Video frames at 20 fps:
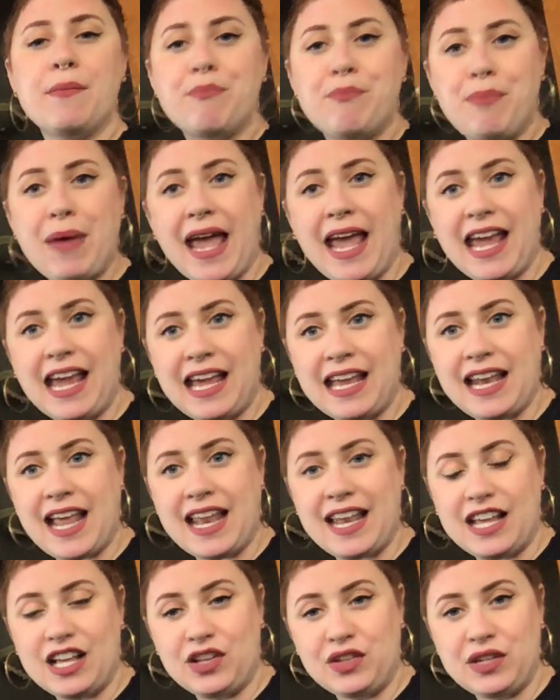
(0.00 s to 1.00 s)
pain
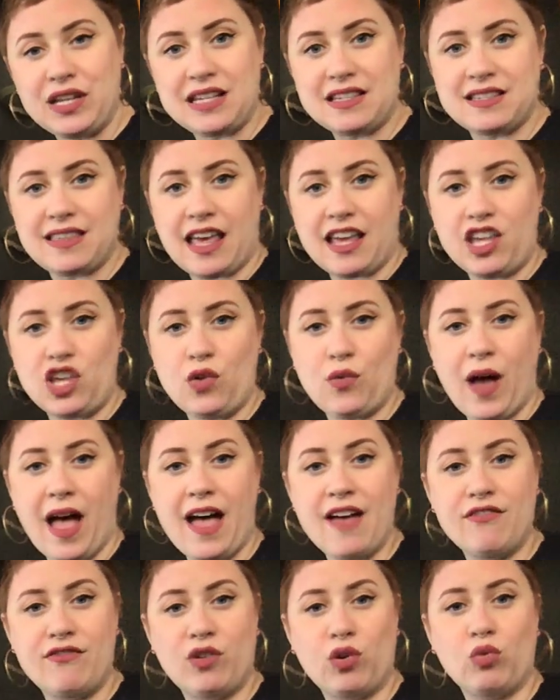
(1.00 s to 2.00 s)
and illness that you
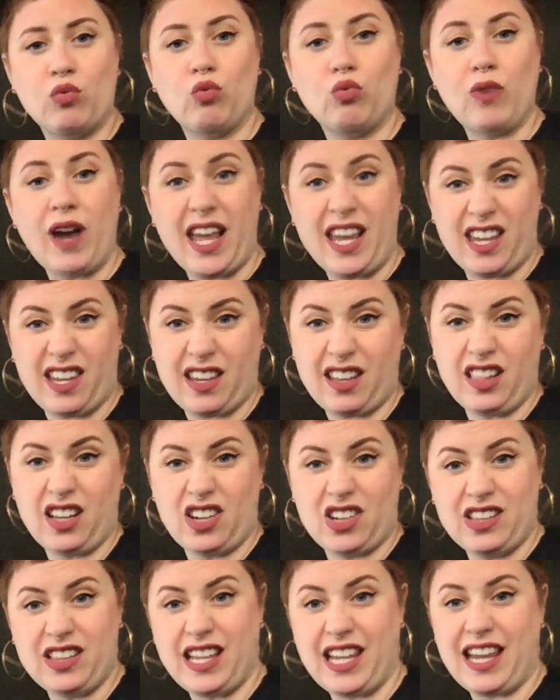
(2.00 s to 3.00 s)
have
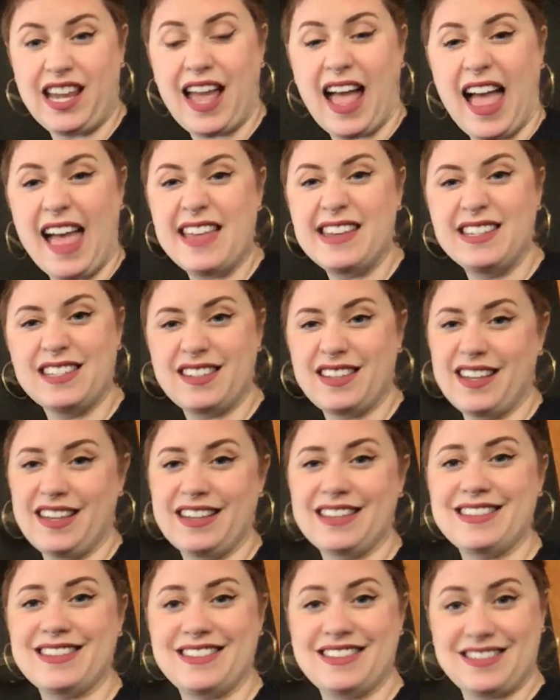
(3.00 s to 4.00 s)
regularly, and
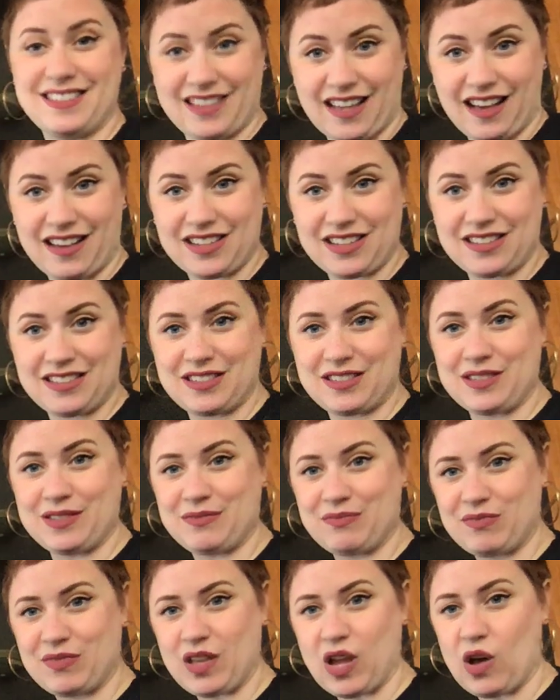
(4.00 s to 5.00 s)
it sucks.
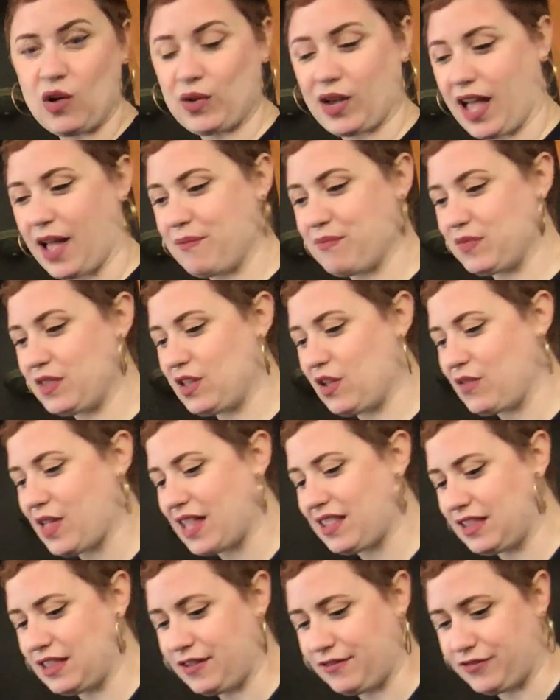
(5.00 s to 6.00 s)
Okay, so
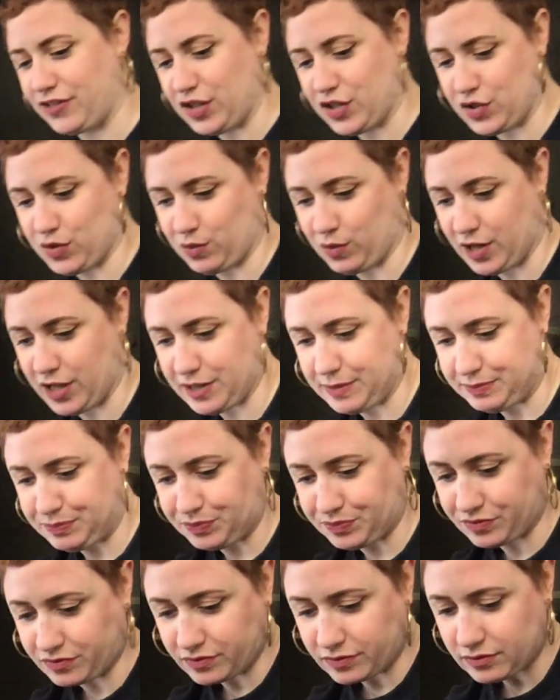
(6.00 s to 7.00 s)
that's the first word.
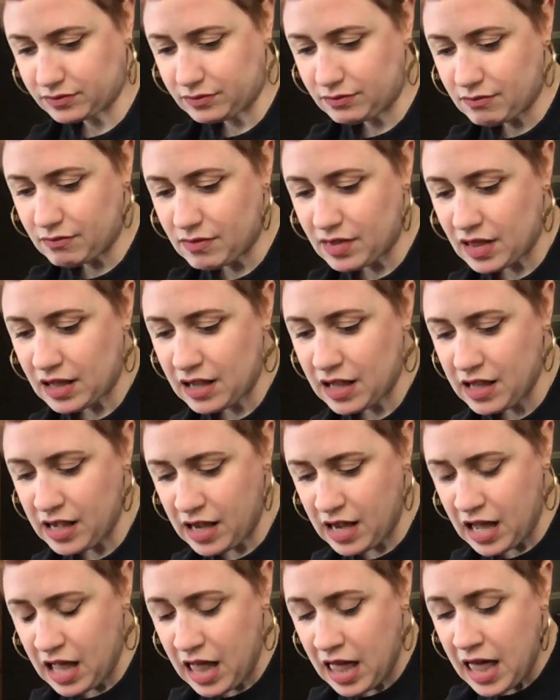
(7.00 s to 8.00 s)

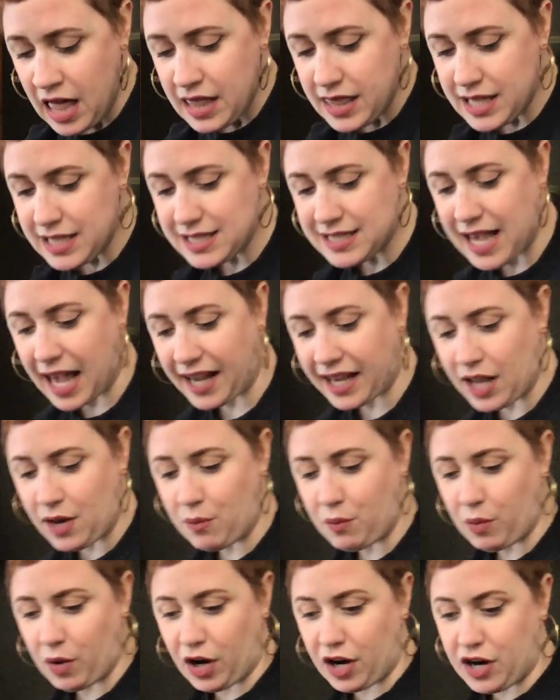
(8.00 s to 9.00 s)
The
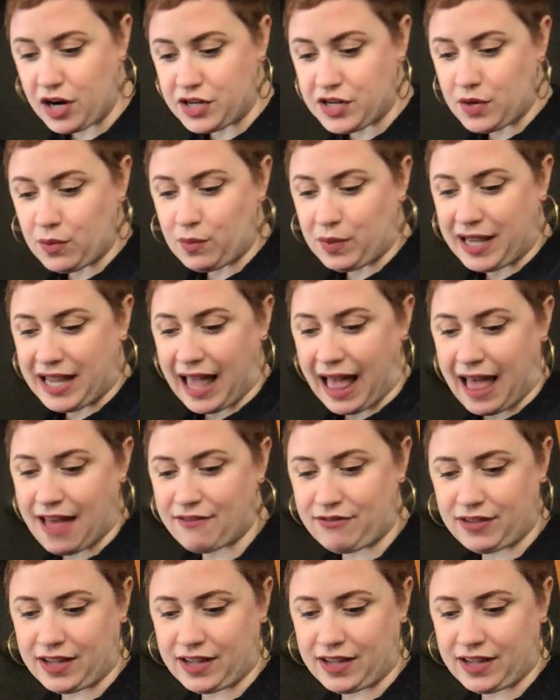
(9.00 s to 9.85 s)
second word we have